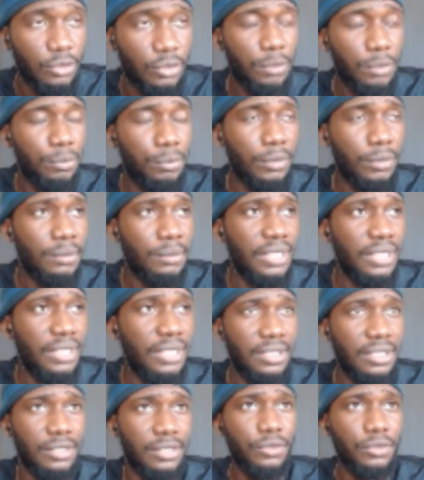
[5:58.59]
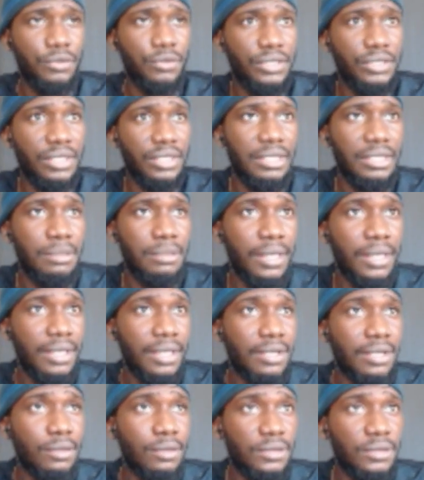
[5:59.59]
The only problem is that you cannot create a
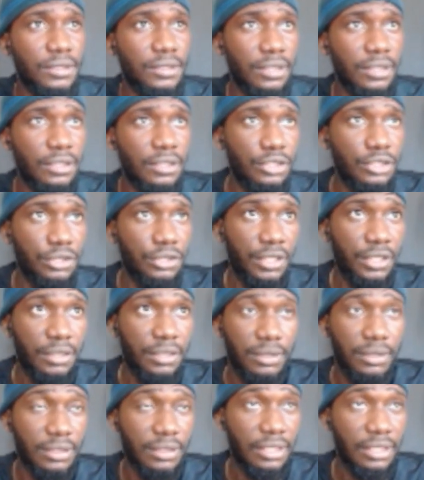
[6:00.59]
ClickBank account in Nigeria.